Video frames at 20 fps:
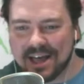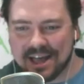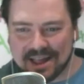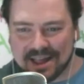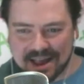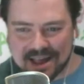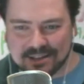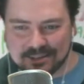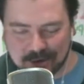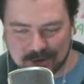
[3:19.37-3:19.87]

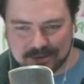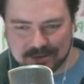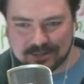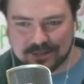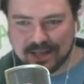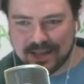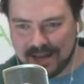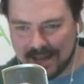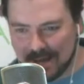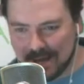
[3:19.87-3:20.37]
And so
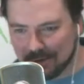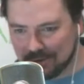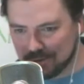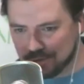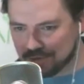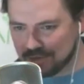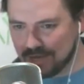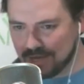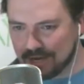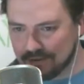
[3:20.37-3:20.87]
instead he goes
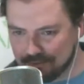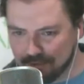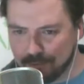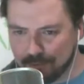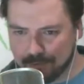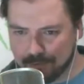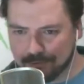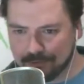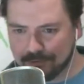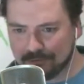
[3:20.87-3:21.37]
to state
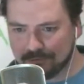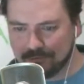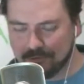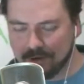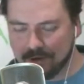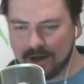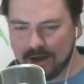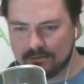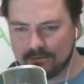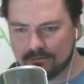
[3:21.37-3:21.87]
troopers,
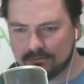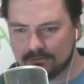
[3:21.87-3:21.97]
right?